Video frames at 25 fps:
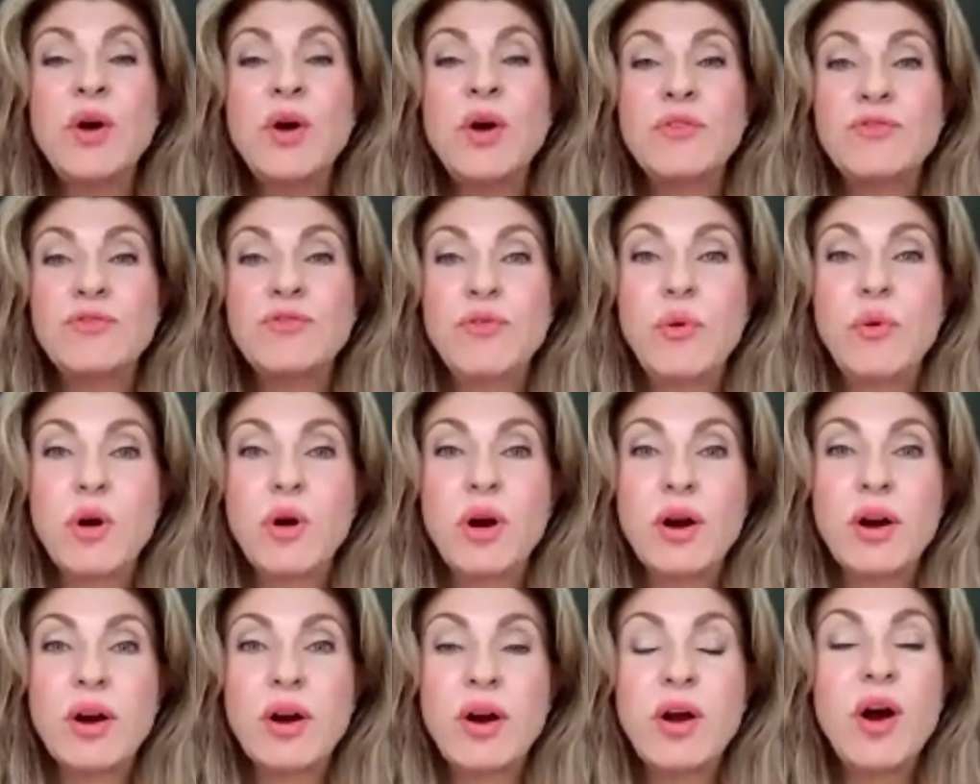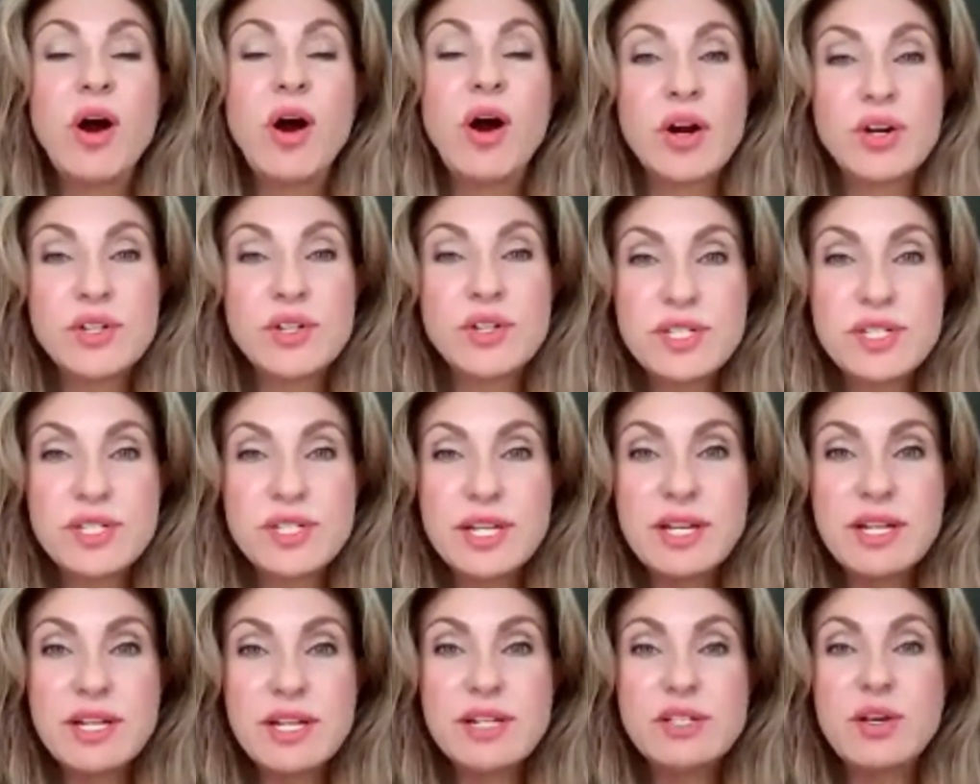for heart
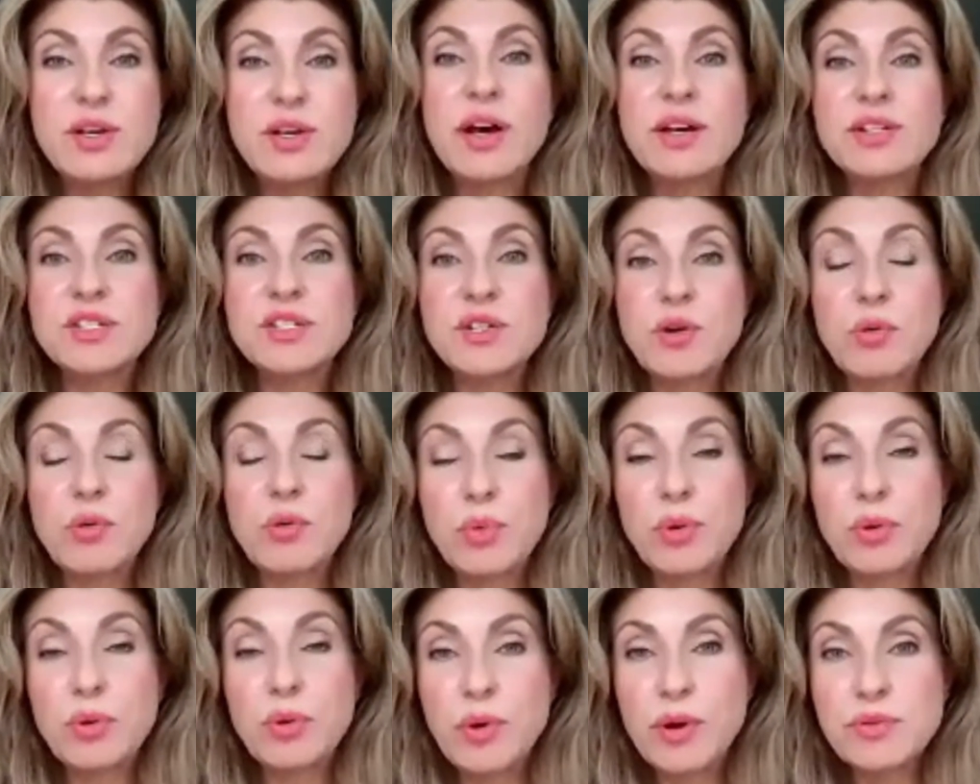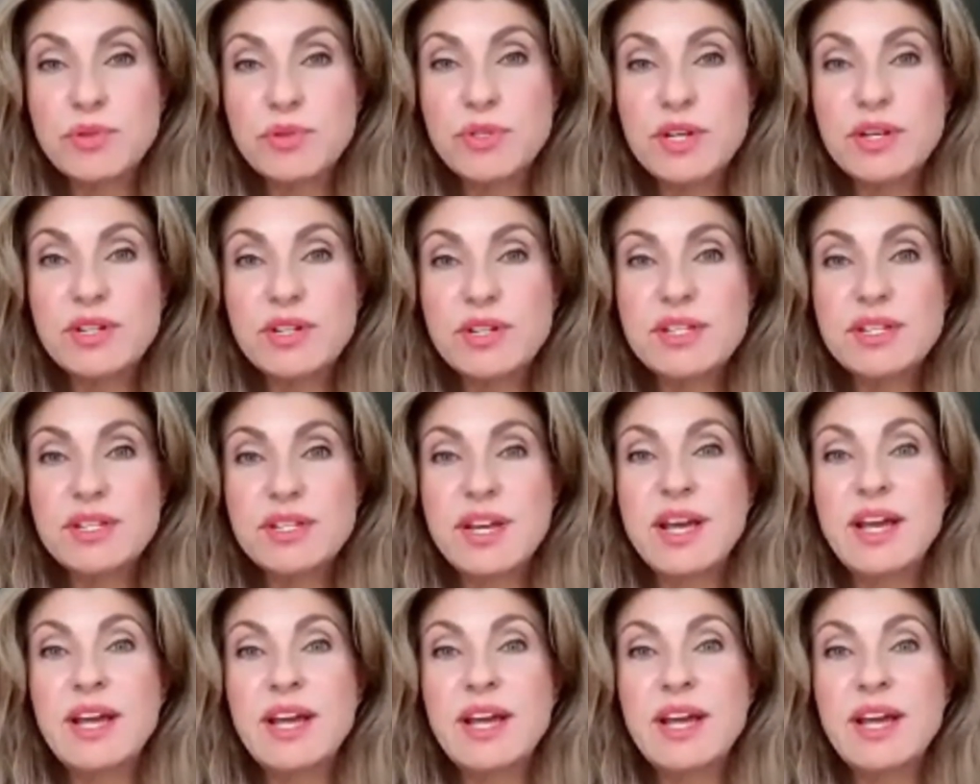disease, osteoporosis,